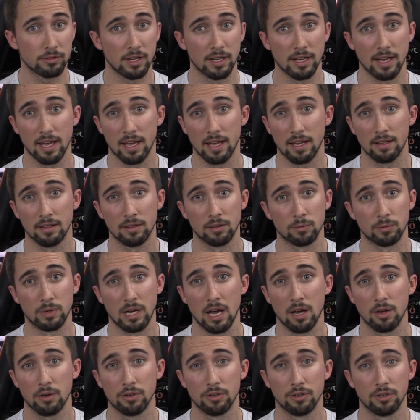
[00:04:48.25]
I had the
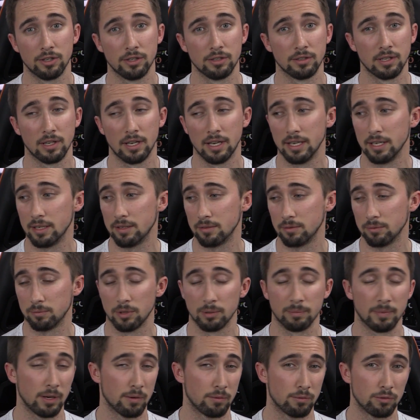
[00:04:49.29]
router in like
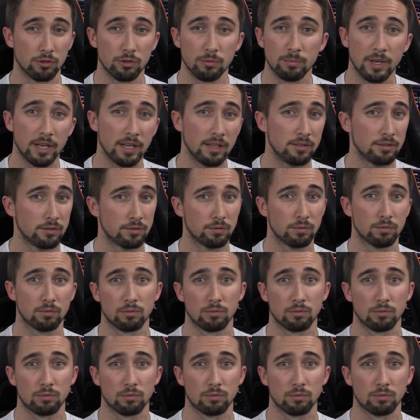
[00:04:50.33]
one of my roommates'